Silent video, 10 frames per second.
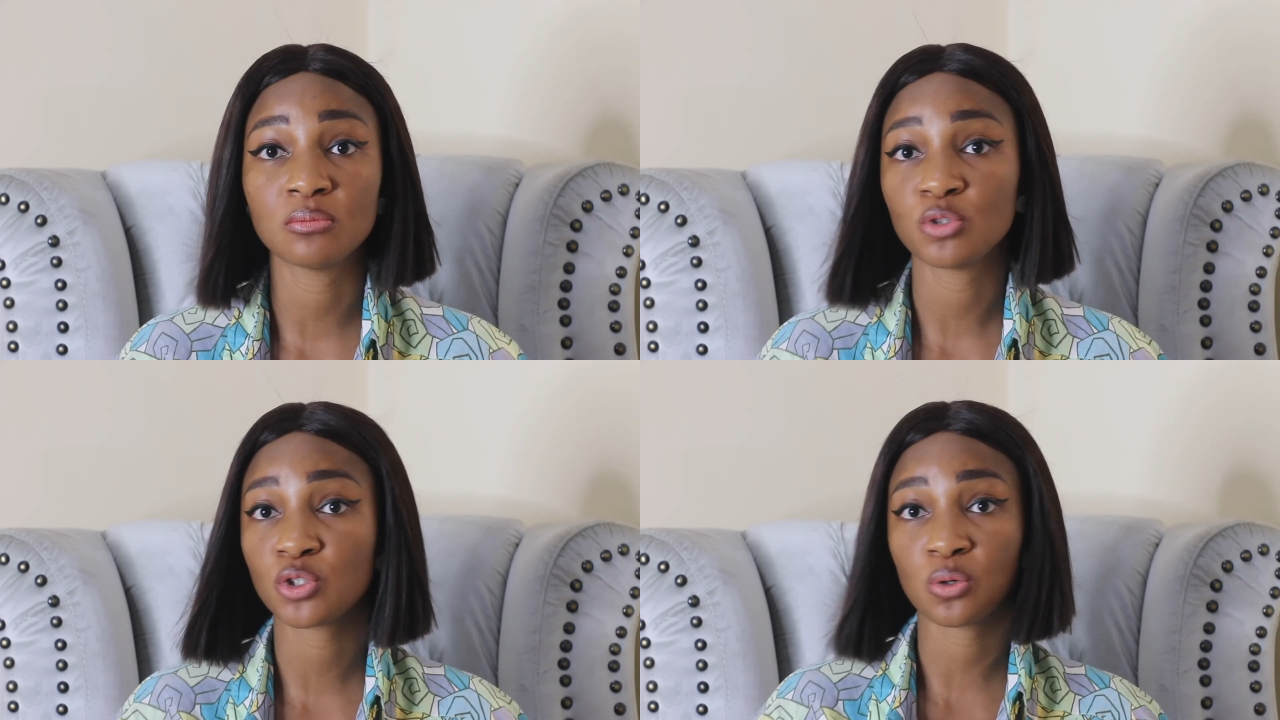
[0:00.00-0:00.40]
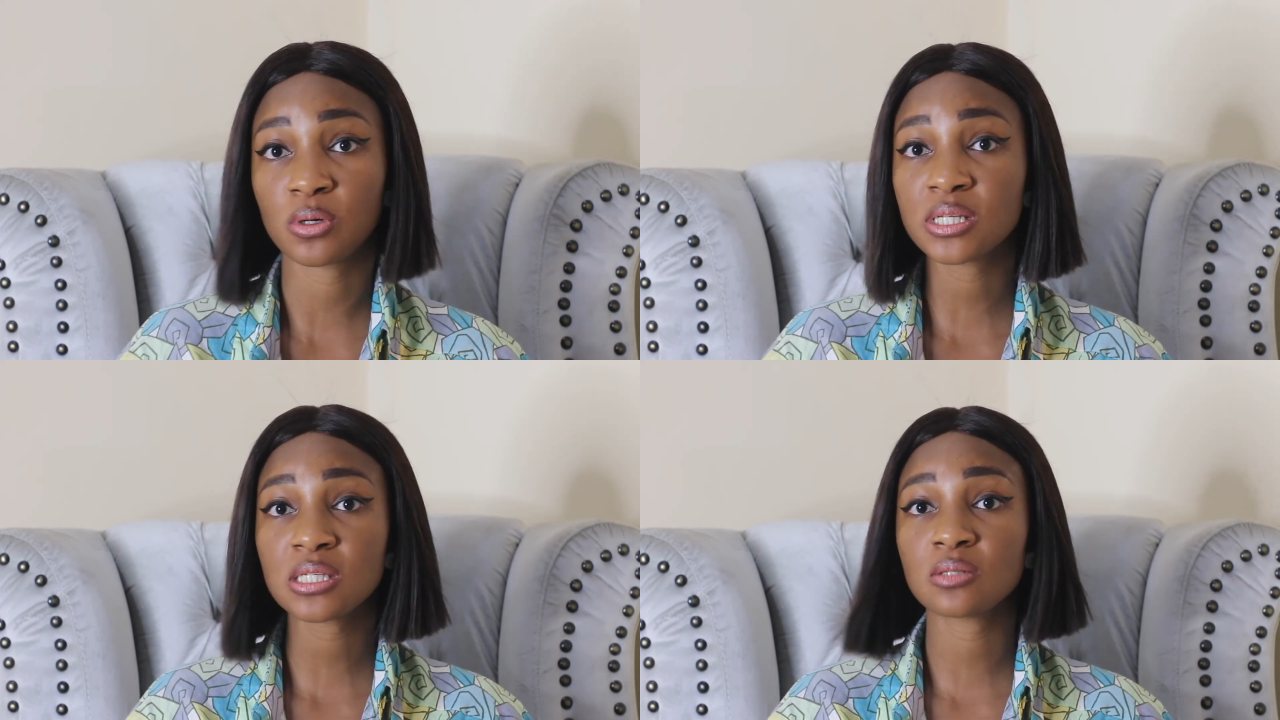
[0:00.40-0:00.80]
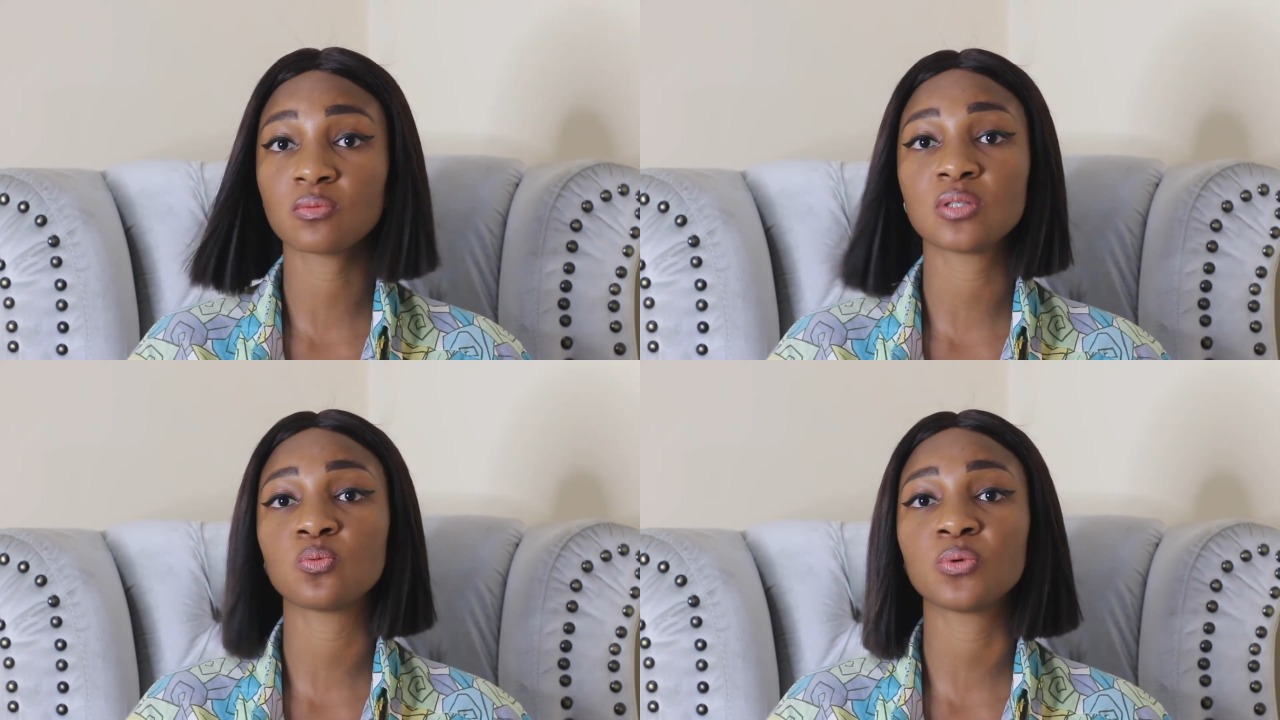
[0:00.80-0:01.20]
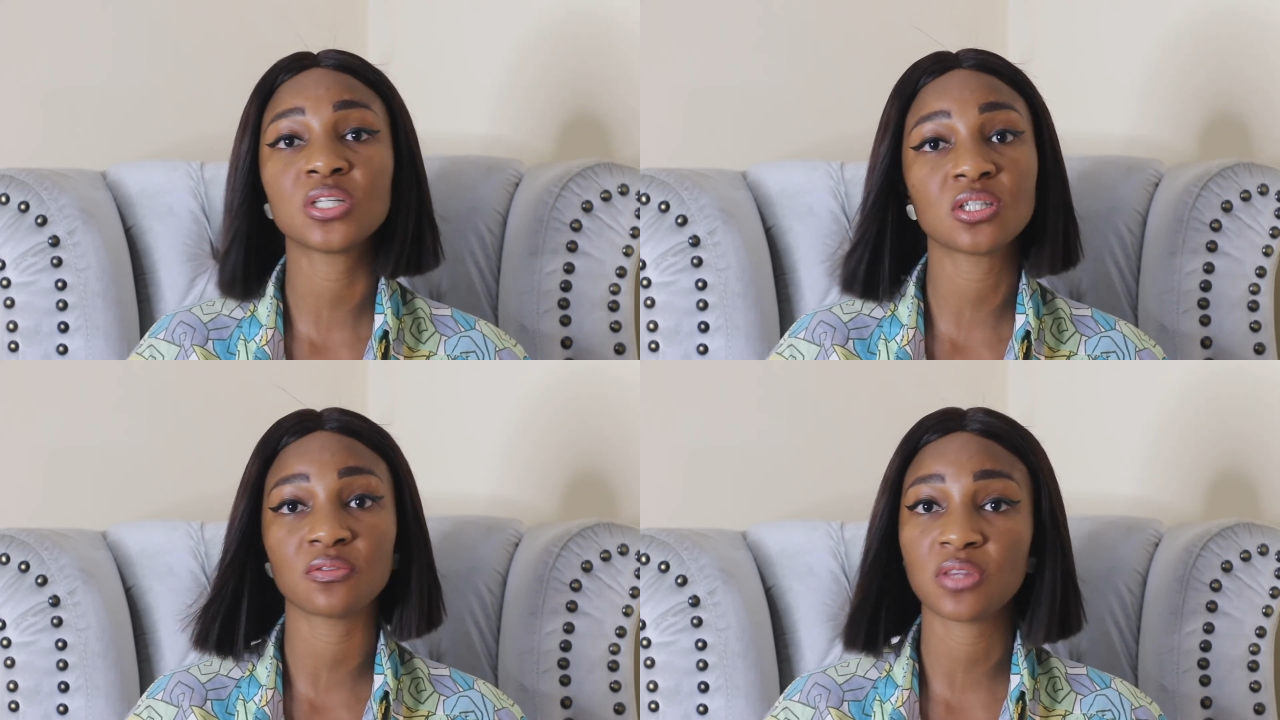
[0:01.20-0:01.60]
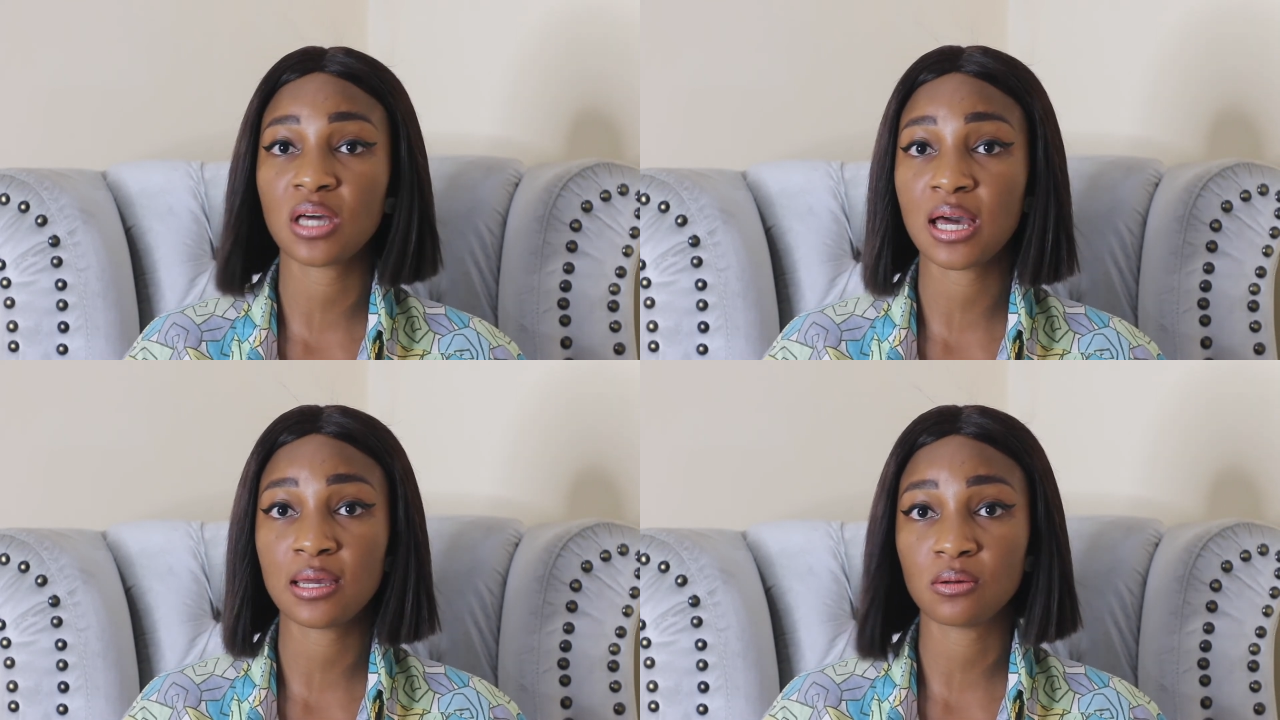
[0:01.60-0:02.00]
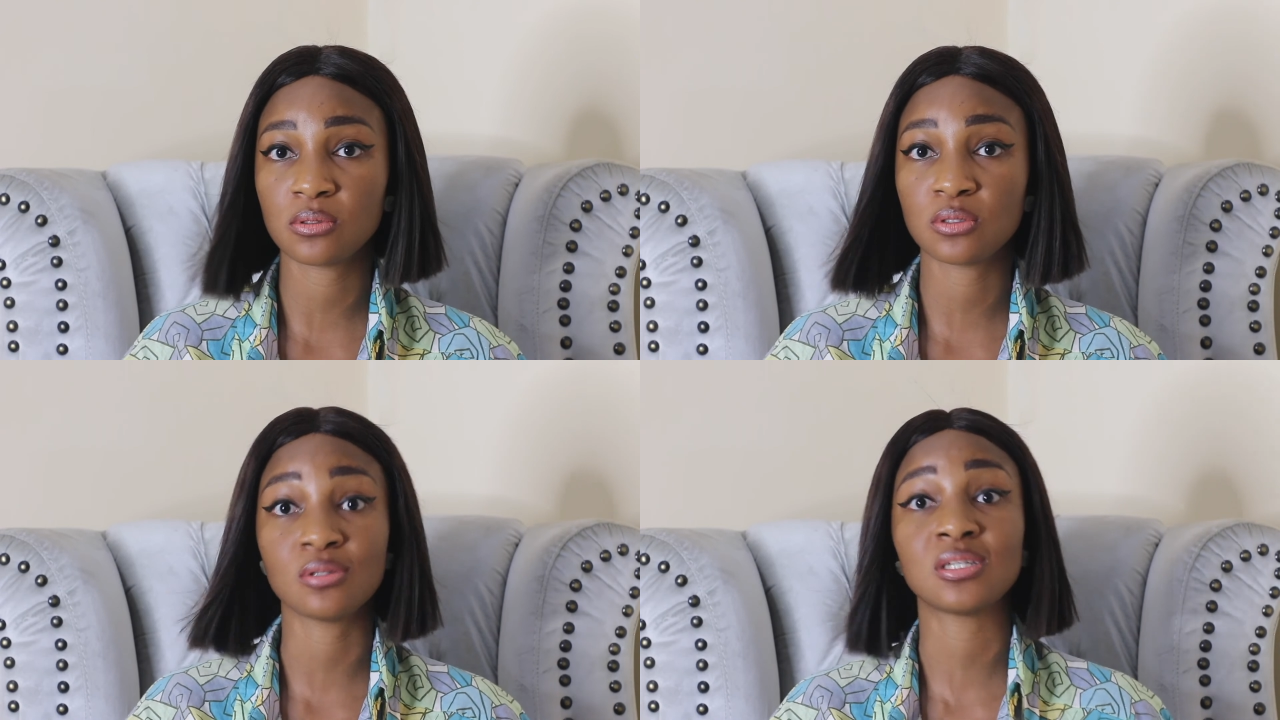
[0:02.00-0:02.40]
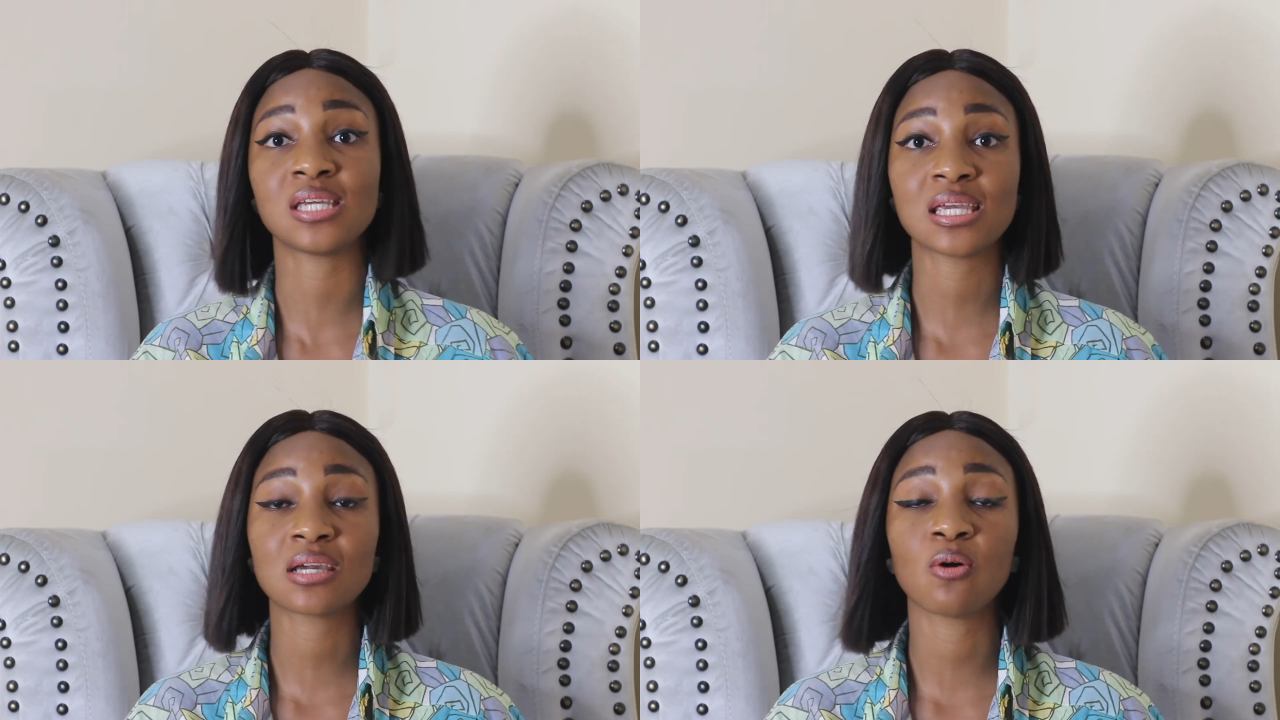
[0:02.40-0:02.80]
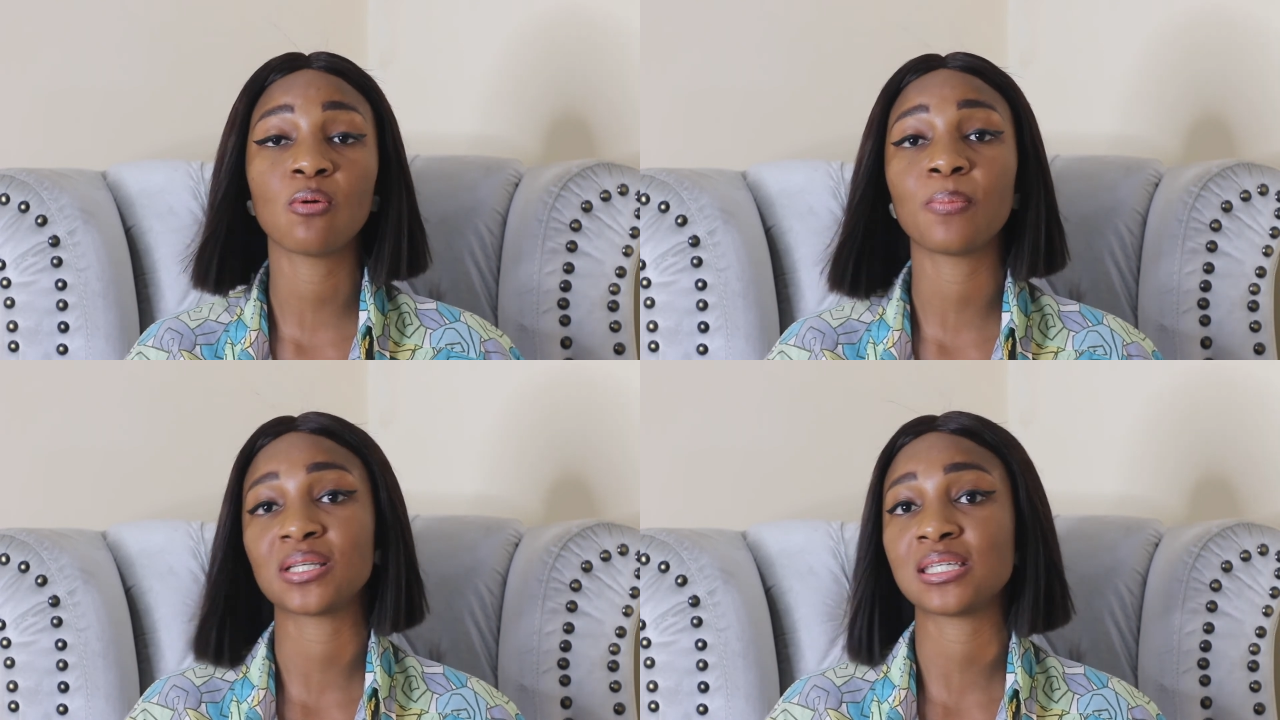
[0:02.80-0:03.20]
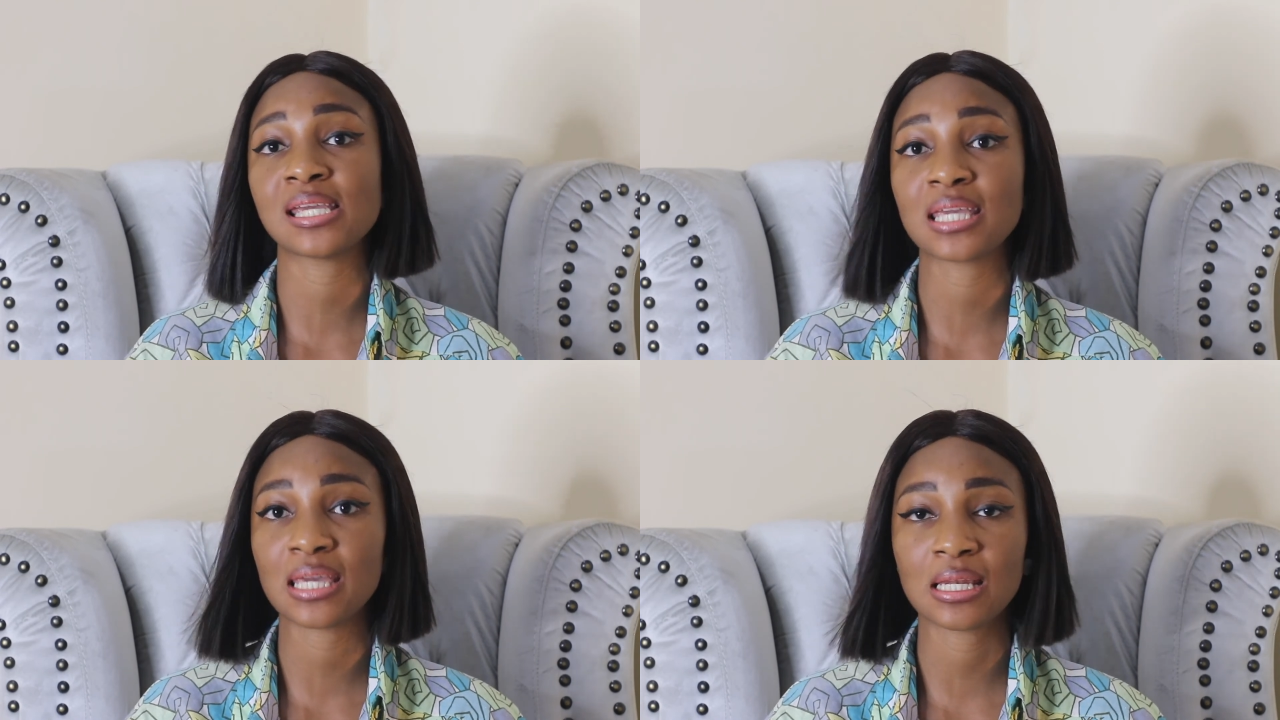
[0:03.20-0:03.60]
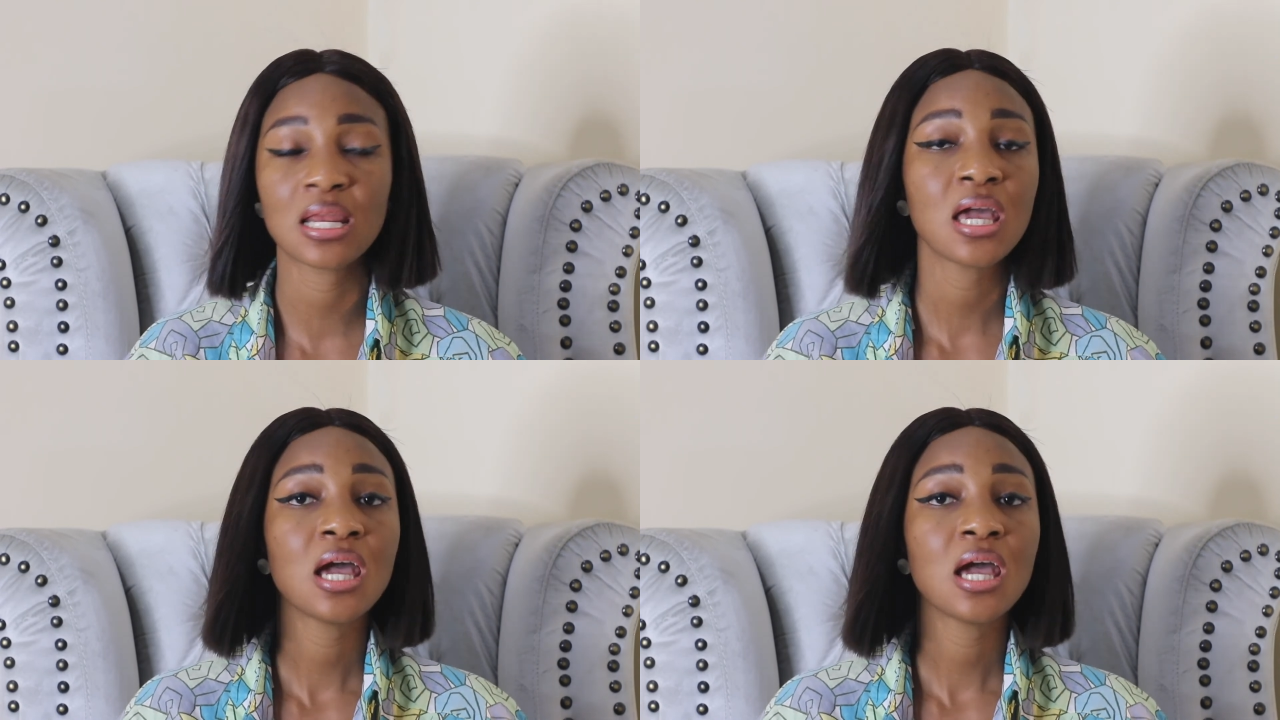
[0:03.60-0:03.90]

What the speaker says: choice with which of the IELTS to take or partake in.